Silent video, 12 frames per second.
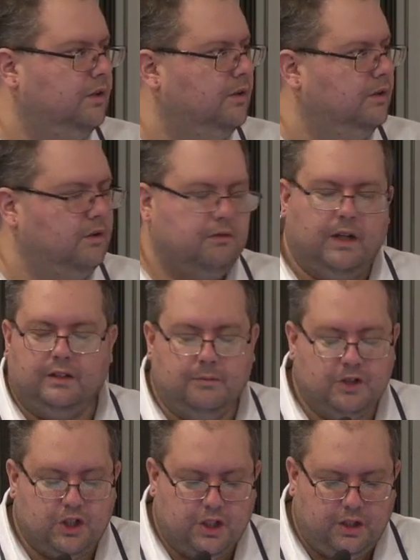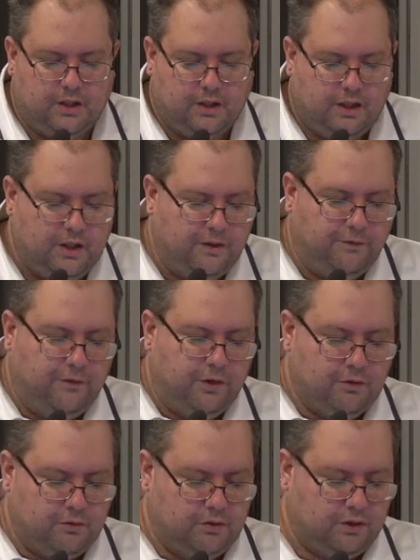uh, run the machine. If
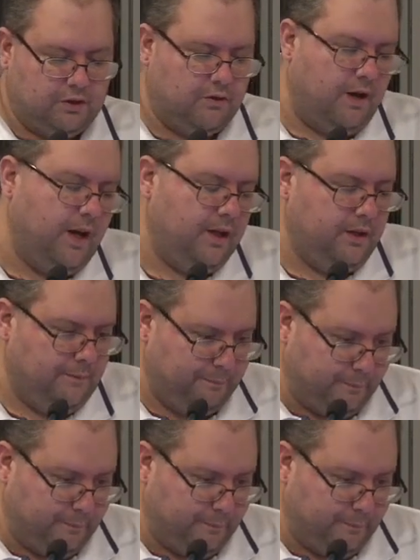you try